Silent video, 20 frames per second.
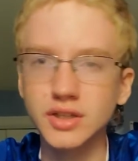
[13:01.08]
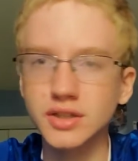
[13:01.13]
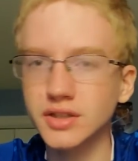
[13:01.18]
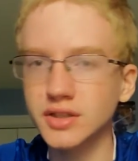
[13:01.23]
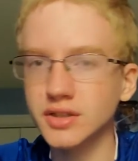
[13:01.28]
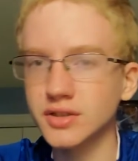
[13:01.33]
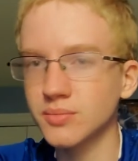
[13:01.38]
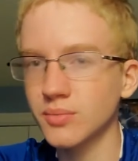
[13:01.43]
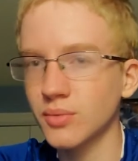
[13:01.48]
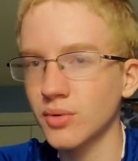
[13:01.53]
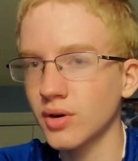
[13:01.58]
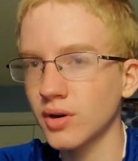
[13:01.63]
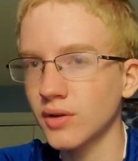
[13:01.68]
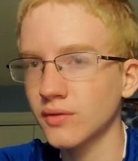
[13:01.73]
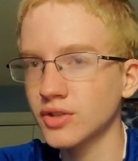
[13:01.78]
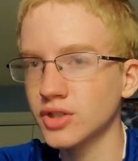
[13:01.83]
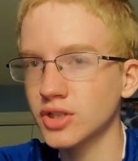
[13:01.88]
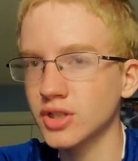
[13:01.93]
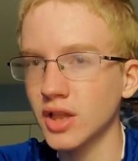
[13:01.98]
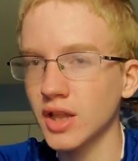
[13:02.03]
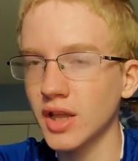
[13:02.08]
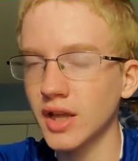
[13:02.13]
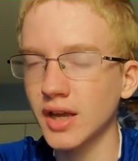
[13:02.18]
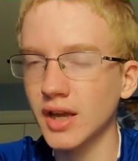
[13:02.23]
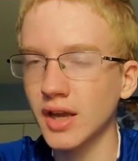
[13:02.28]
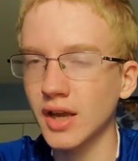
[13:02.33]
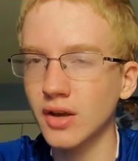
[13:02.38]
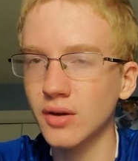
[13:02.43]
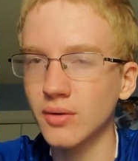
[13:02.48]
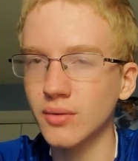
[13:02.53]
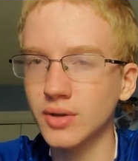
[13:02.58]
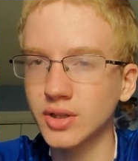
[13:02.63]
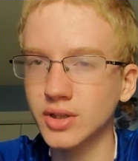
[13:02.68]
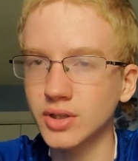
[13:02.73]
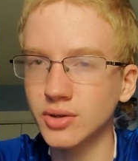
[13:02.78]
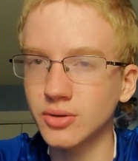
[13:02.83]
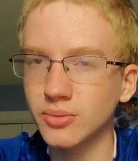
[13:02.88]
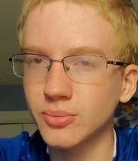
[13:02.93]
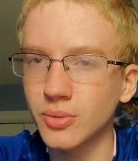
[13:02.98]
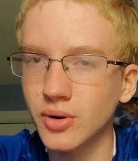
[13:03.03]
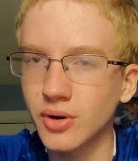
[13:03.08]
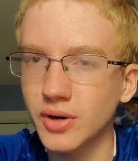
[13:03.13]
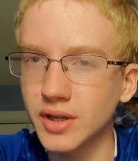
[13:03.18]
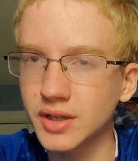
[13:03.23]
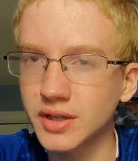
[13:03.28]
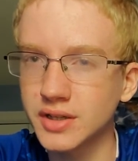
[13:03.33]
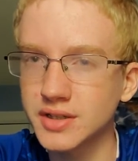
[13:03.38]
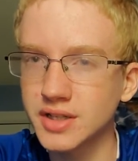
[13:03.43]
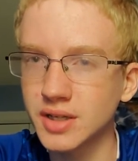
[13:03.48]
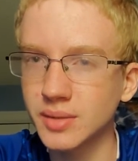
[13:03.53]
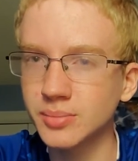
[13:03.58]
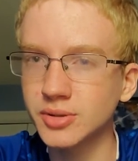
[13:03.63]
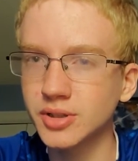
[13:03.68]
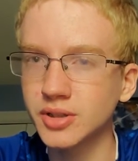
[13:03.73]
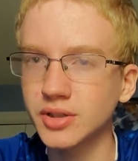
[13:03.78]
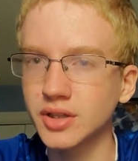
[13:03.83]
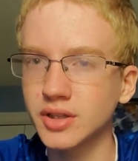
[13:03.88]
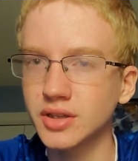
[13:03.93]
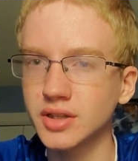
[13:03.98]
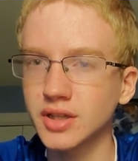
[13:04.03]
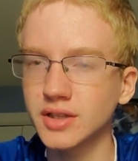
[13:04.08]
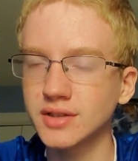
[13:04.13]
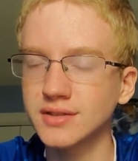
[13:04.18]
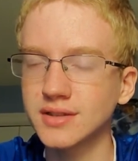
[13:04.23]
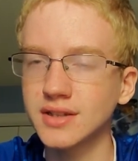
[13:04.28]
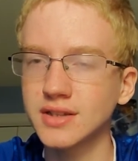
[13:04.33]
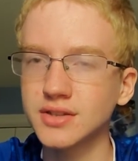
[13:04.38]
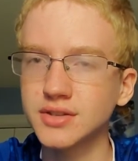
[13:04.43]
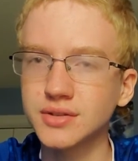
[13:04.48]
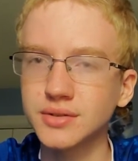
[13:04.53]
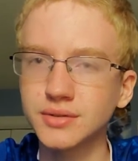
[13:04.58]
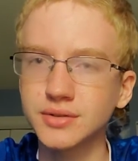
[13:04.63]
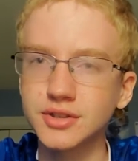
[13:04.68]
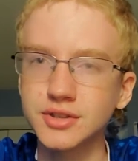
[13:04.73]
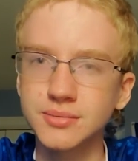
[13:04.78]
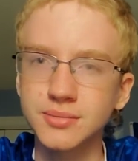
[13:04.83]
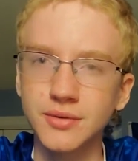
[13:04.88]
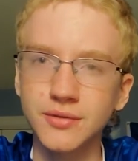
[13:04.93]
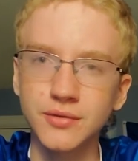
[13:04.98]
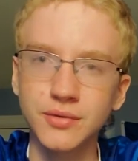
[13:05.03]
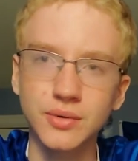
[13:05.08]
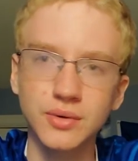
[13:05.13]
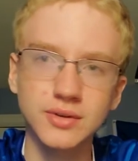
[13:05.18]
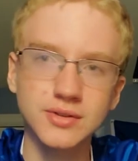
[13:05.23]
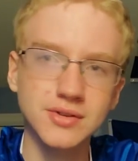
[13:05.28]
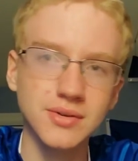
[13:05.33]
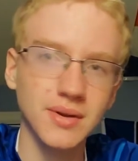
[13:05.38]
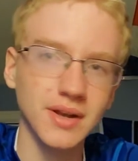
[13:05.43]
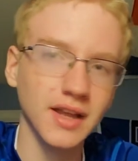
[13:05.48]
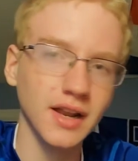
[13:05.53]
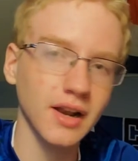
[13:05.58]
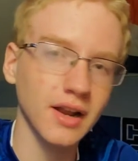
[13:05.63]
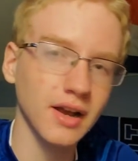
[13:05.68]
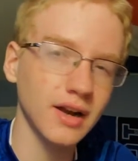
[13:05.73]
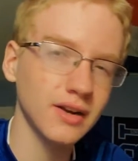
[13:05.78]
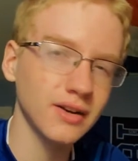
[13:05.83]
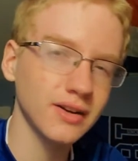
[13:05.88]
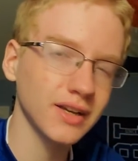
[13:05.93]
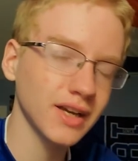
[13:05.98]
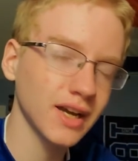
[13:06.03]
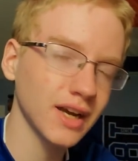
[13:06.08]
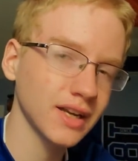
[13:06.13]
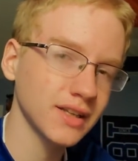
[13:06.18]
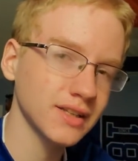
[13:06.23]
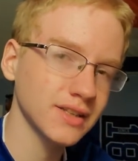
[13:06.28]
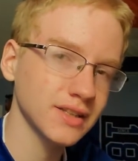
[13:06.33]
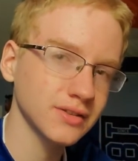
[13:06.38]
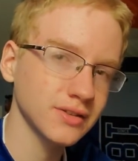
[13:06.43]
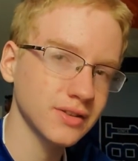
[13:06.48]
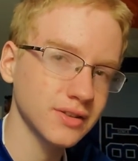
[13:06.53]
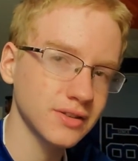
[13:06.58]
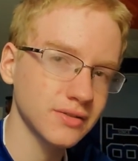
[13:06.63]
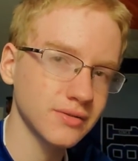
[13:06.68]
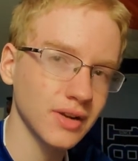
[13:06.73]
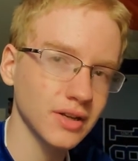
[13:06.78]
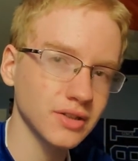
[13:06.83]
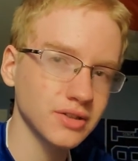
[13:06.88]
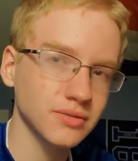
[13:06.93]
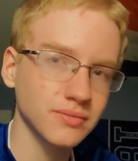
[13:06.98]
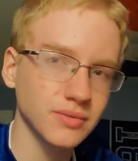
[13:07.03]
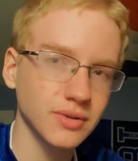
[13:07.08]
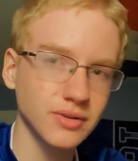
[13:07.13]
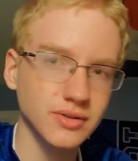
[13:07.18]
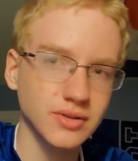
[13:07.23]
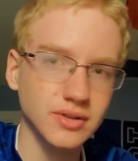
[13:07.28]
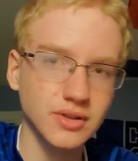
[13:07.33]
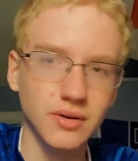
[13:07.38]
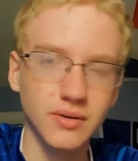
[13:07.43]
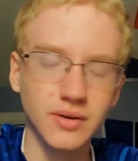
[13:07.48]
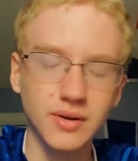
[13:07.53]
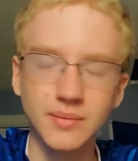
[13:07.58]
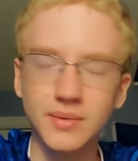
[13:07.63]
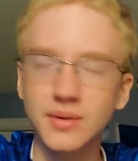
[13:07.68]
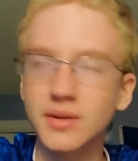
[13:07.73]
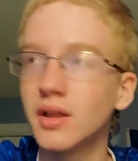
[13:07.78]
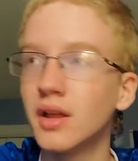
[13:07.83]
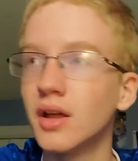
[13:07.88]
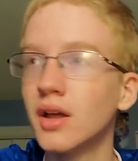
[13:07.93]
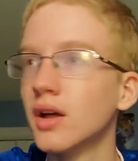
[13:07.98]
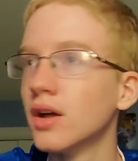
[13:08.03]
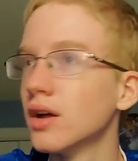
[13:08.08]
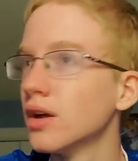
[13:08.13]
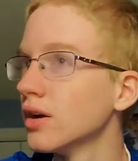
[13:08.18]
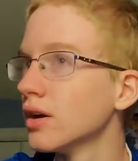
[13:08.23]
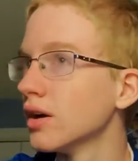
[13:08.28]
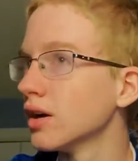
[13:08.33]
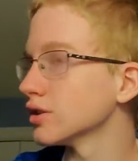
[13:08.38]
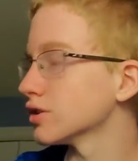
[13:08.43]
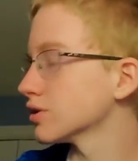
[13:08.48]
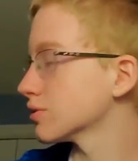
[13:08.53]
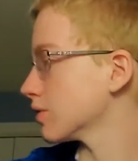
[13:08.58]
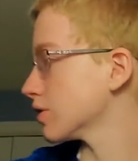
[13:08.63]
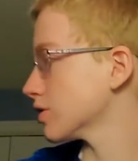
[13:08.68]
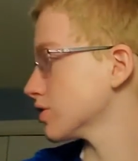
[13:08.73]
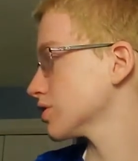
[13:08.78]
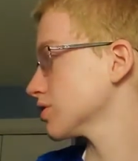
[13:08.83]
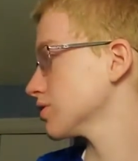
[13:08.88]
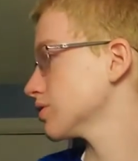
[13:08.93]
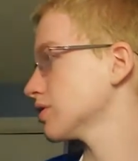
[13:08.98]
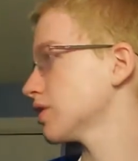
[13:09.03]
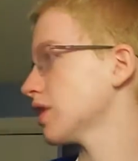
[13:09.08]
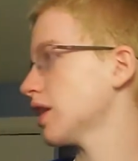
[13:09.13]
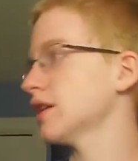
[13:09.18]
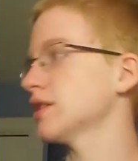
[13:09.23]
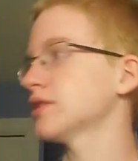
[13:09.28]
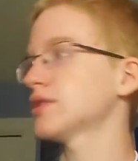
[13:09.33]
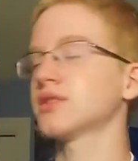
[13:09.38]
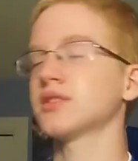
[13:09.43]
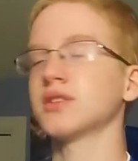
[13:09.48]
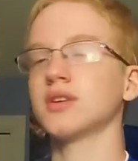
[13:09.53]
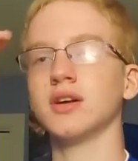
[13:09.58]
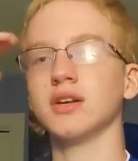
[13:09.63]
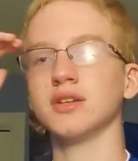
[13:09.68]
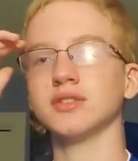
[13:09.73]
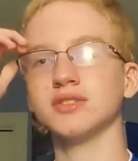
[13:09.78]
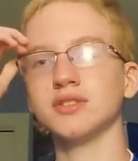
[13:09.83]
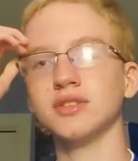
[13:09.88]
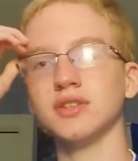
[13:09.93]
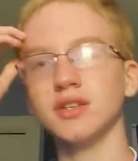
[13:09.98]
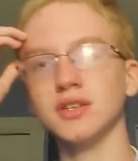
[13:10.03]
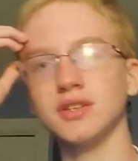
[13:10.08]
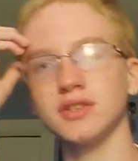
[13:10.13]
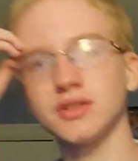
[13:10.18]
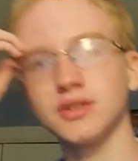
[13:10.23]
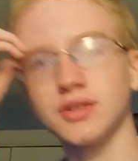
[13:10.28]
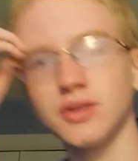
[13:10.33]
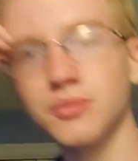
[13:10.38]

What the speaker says: is more of just like going a little more in depth in the things that he's told us before, so I can already kind of tell the direction where he's going. But I just want to show you guys, it's low